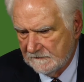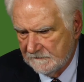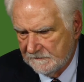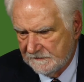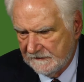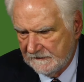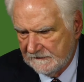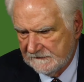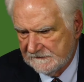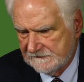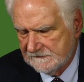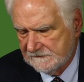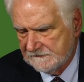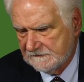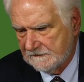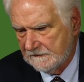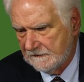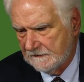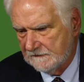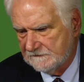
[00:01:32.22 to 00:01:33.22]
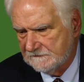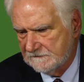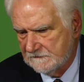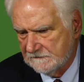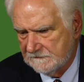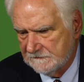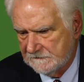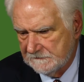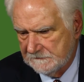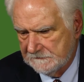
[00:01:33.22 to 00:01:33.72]
piece has to
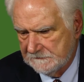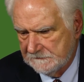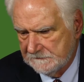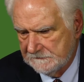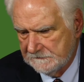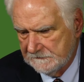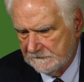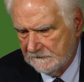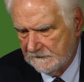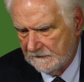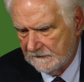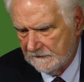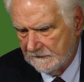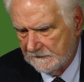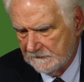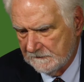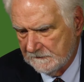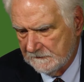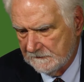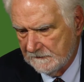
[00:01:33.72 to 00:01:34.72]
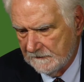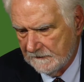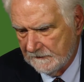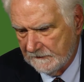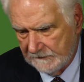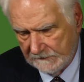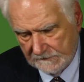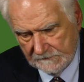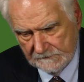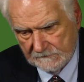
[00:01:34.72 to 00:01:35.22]
do,
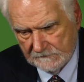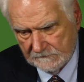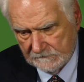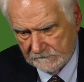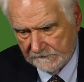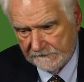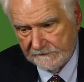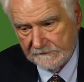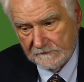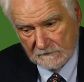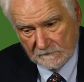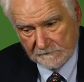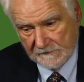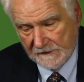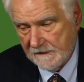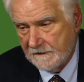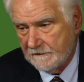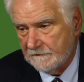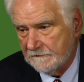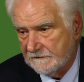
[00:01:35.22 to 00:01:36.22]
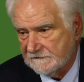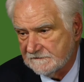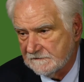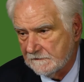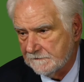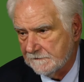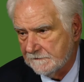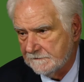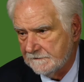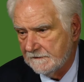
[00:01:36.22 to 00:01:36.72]
again, with the humanities,
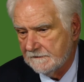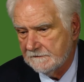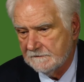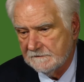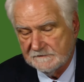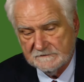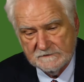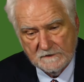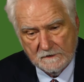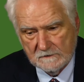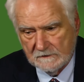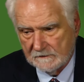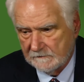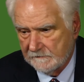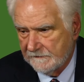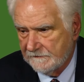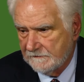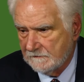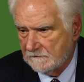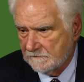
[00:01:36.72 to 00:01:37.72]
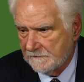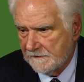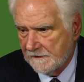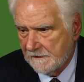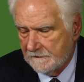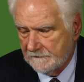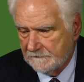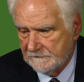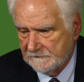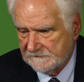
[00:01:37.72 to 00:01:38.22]
although not entirely with the
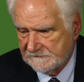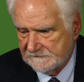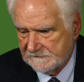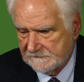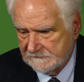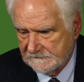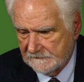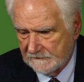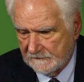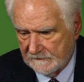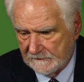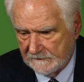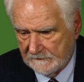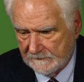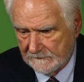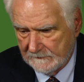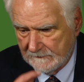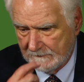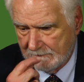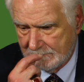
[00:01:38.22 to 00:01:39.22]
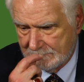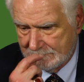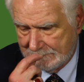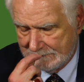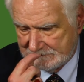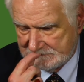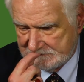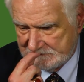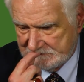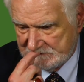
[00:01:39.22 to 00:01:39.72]
humanities, and it
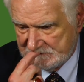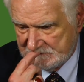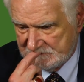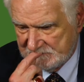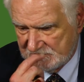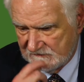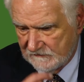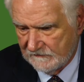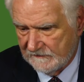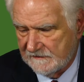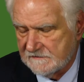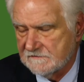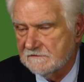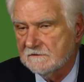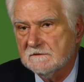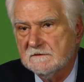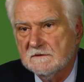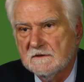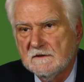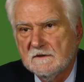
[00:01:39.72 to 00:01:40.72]
has to do with graduate